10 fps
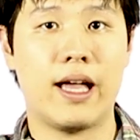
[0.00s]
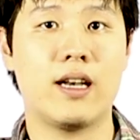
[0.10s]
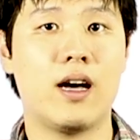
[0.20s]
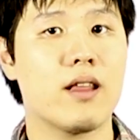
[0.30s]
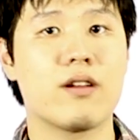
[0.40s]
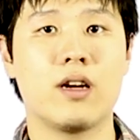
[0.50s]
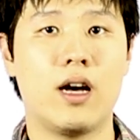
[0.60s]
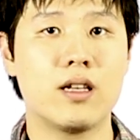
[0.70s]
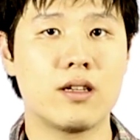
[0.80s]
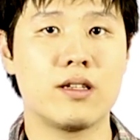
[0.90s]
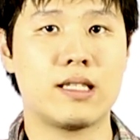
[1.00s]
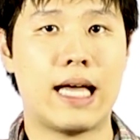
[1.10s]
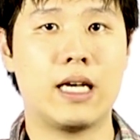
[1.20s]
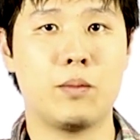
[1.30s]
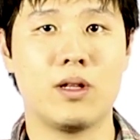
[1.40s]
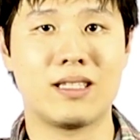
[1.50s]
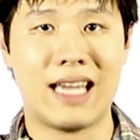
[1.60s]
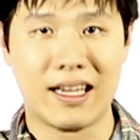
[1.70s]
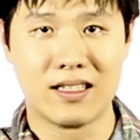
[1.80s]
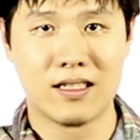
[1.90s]
and other understandable
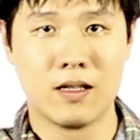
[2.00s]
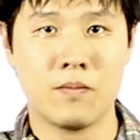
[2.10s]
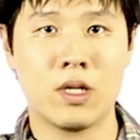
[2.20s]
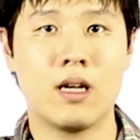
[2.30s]
text